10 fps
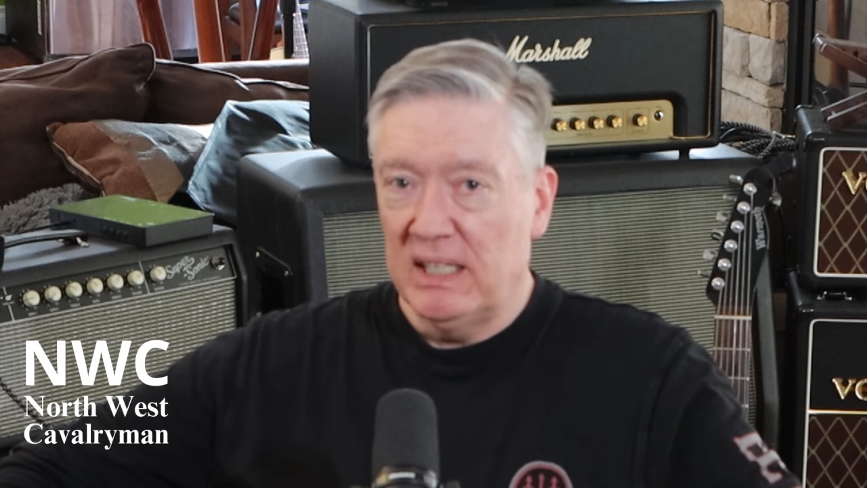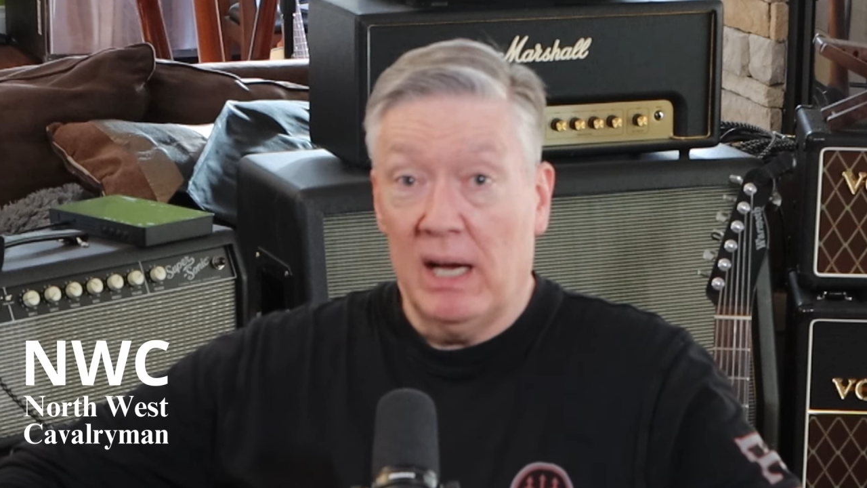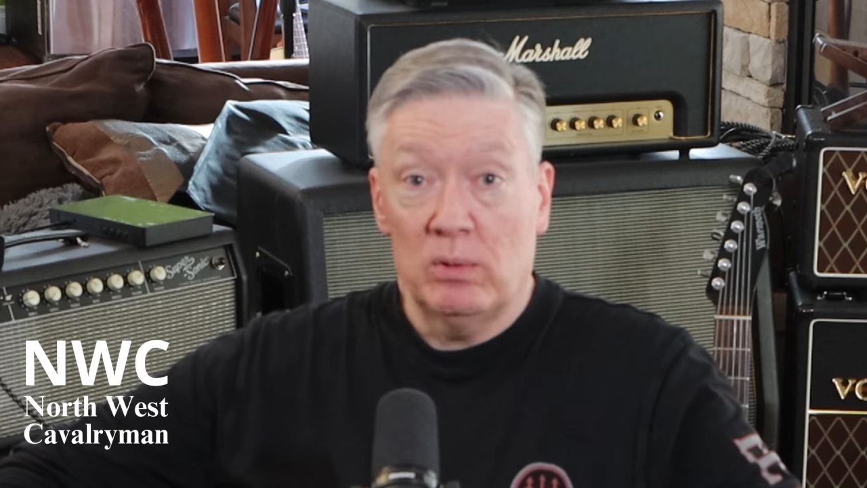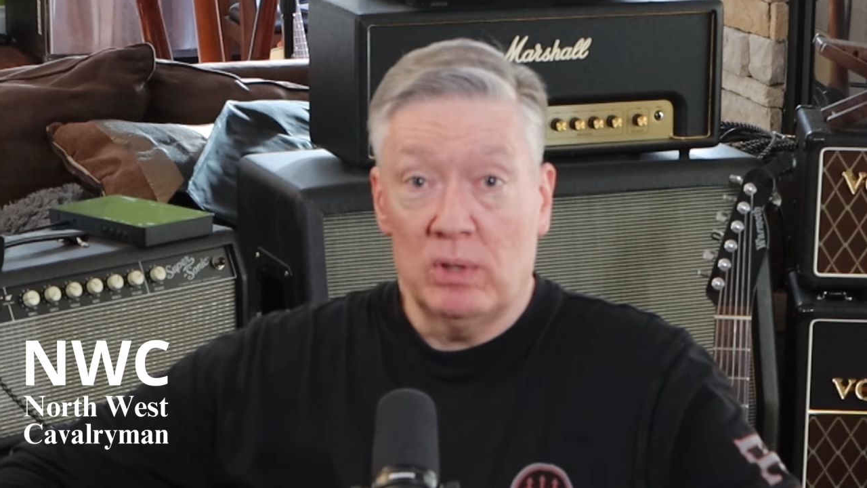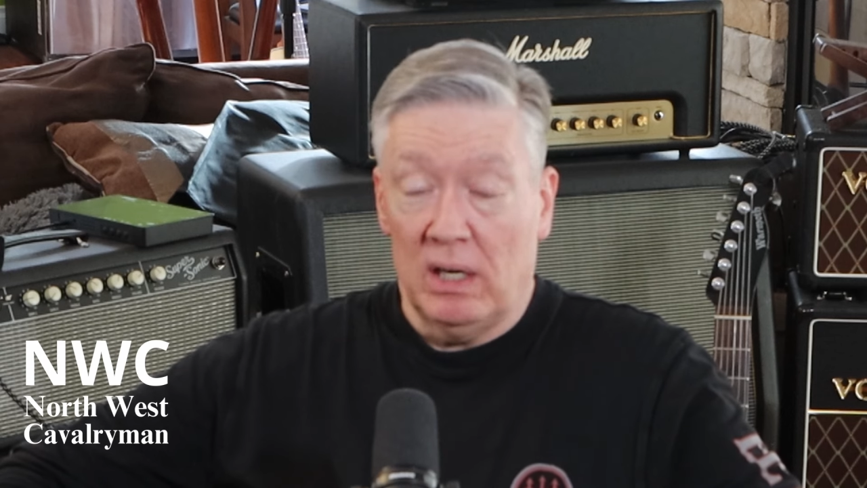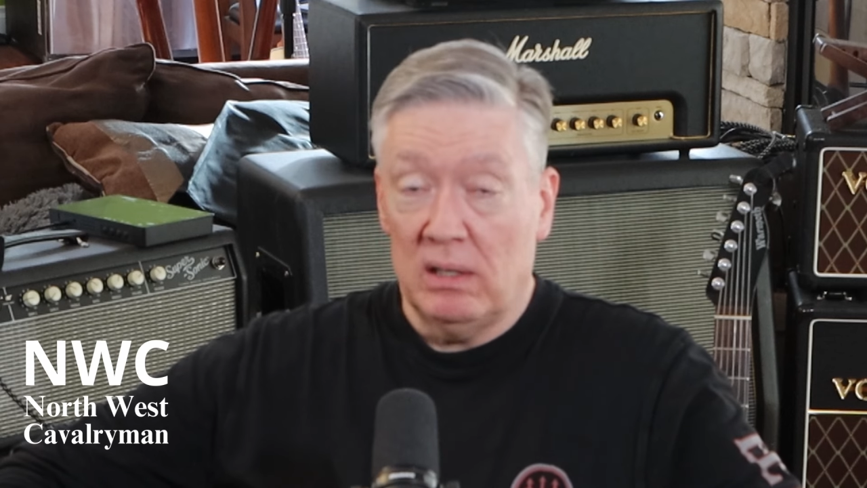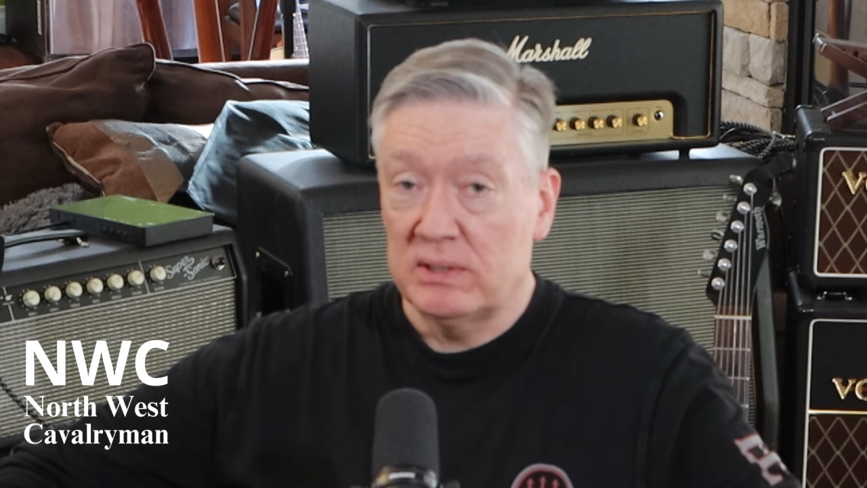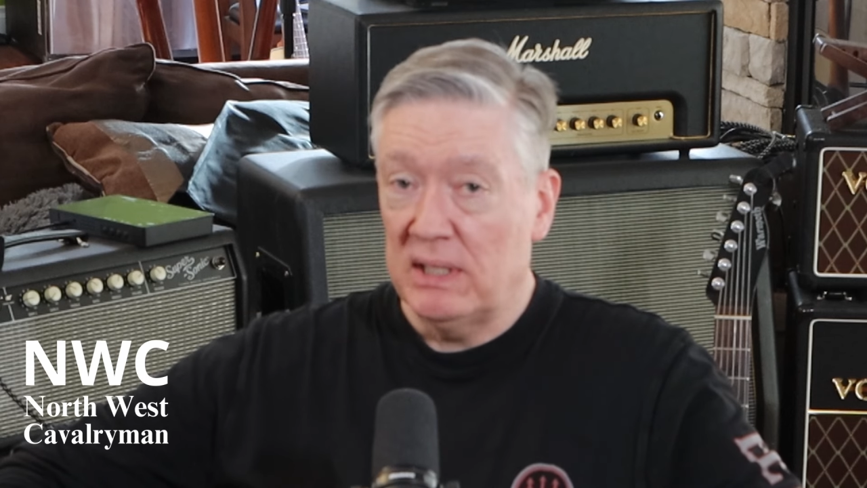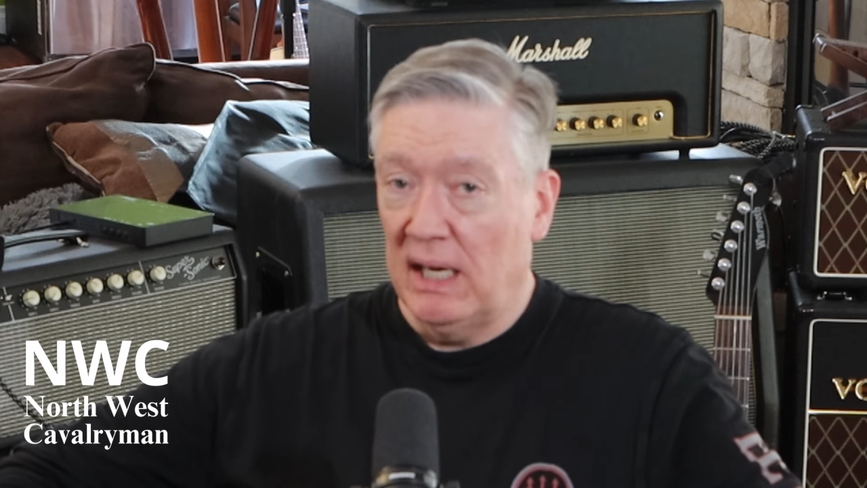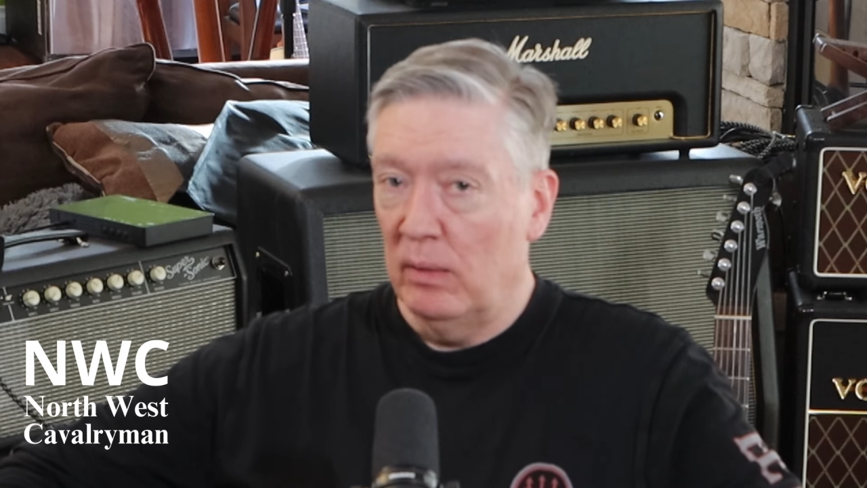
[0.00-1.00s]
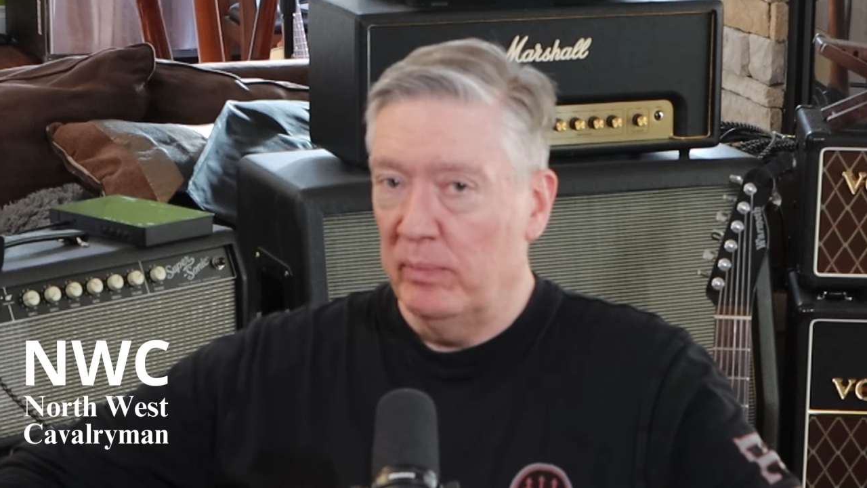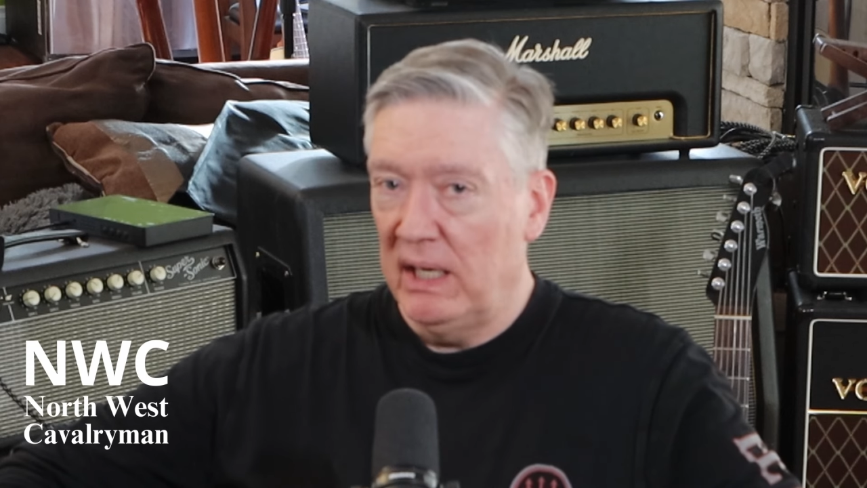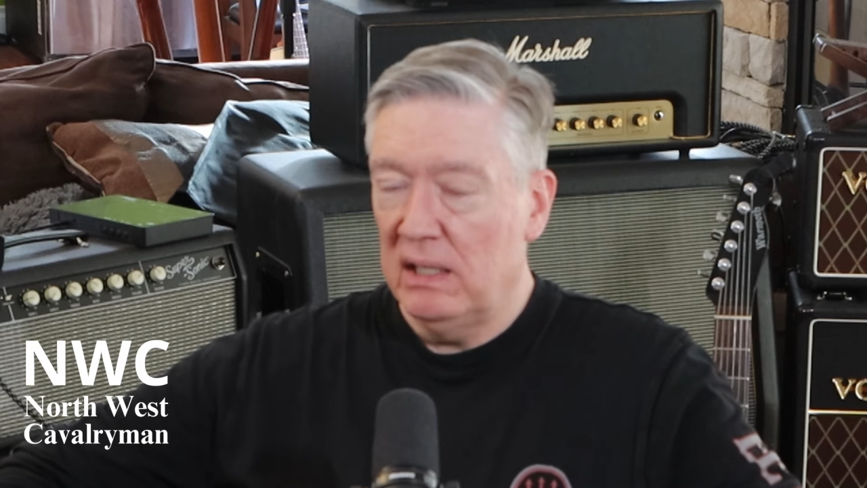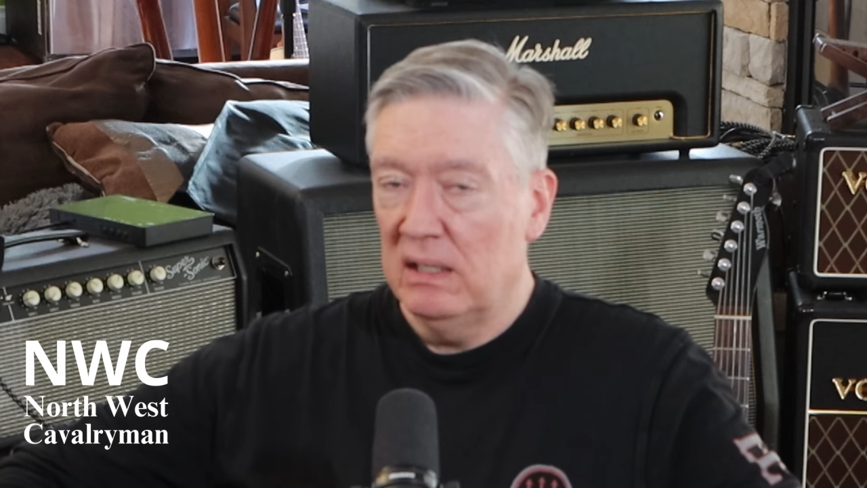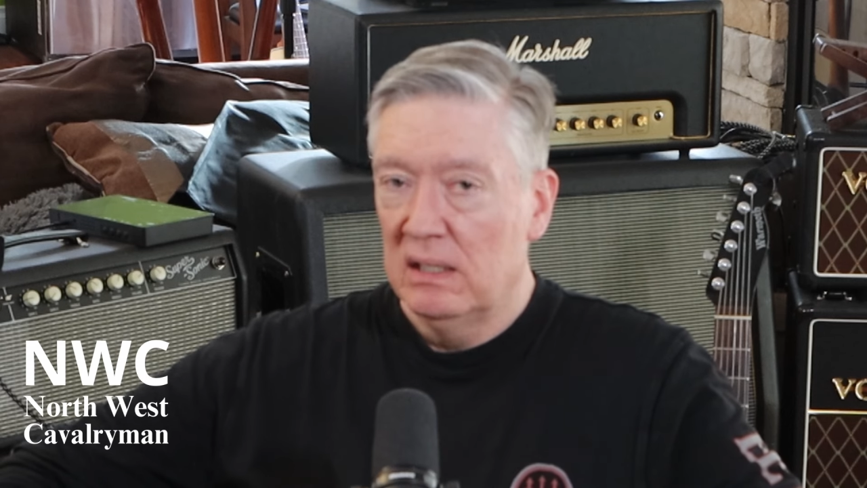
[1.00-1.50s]
a town hall style
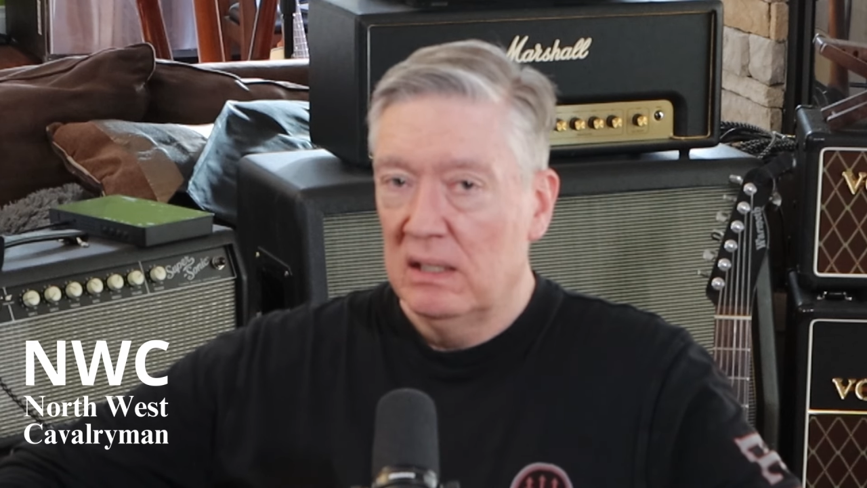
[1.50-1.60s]
meeting,